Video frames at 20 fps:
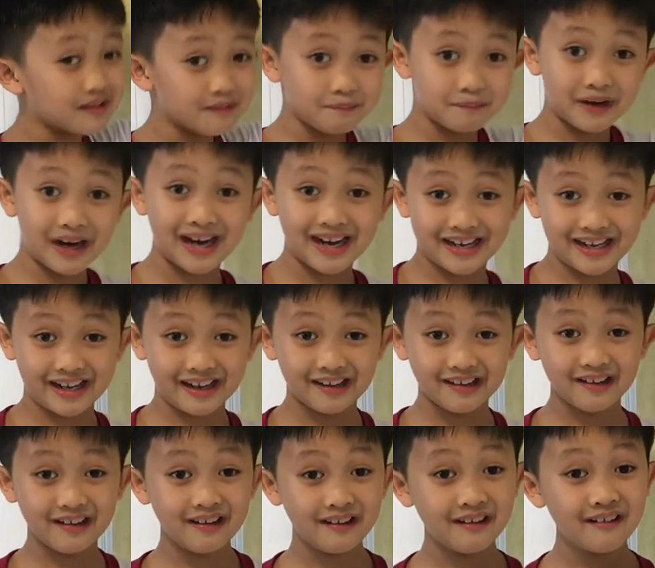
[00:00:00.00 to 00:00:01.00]
the body.
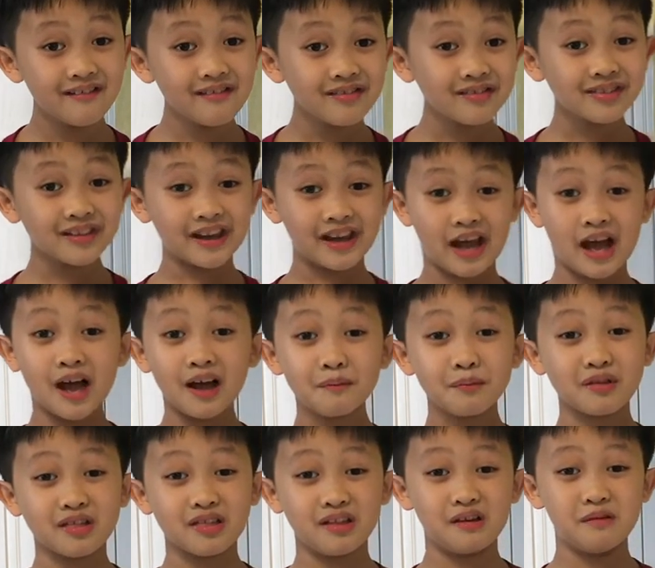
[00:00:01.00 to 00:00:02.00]
They help
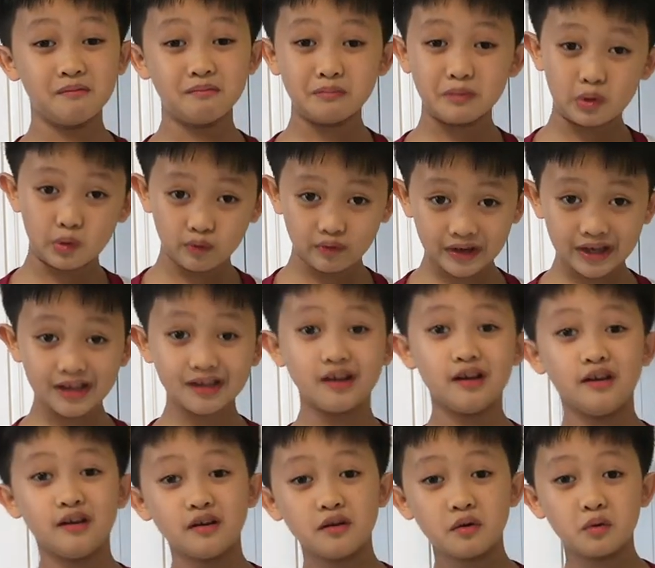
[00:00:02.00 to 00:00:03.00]
us in moving,
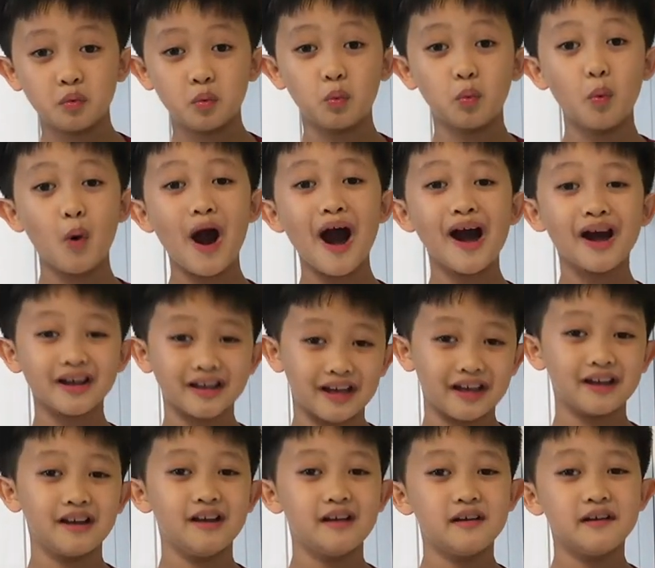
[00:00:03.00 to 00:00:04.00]

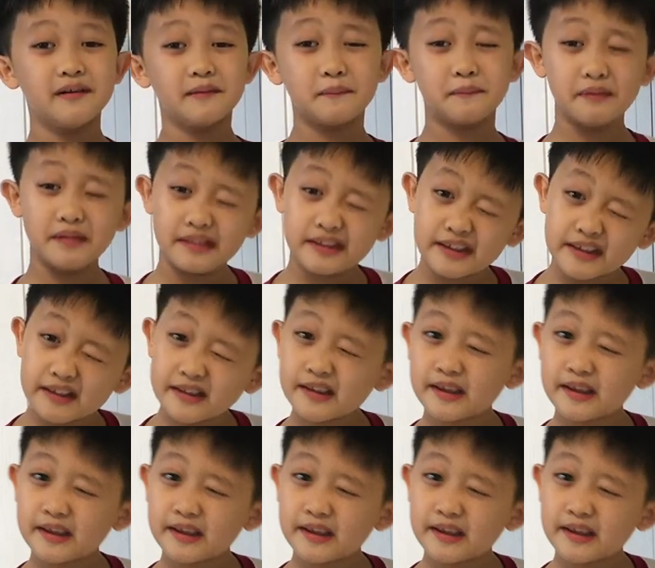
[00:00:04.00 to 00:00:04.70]
walking, blowing